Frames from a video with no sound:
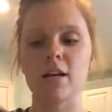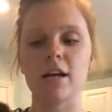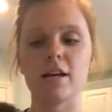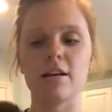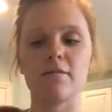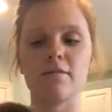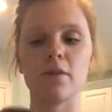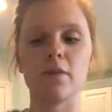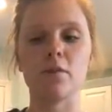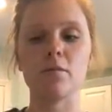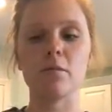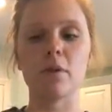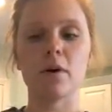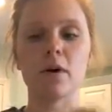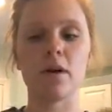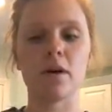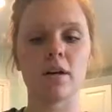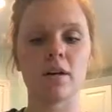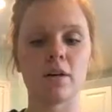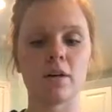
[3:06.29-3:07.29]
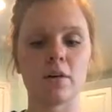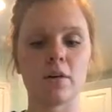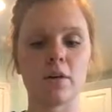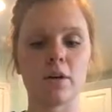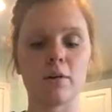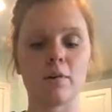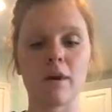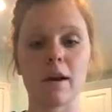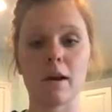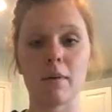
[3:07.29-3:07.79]
If you put,
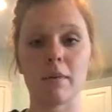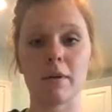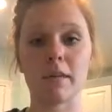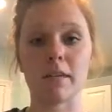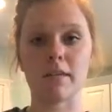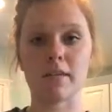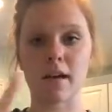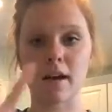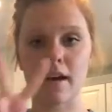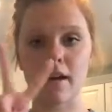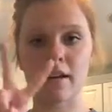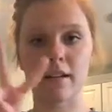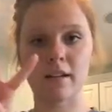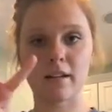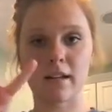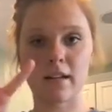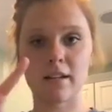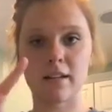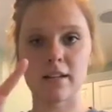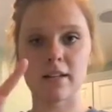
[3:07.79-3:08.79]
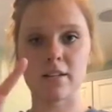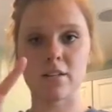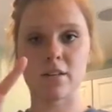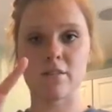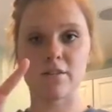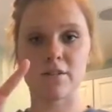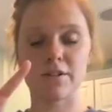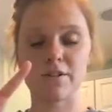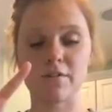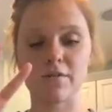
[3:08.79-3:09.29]
when you make a peace sign like this, you
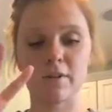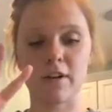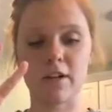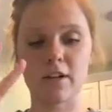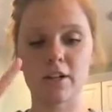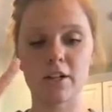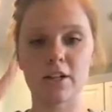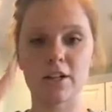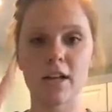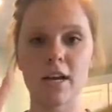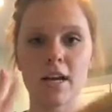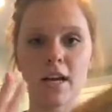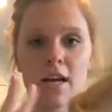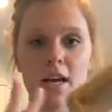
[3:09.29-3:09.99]
have your 2 fingers.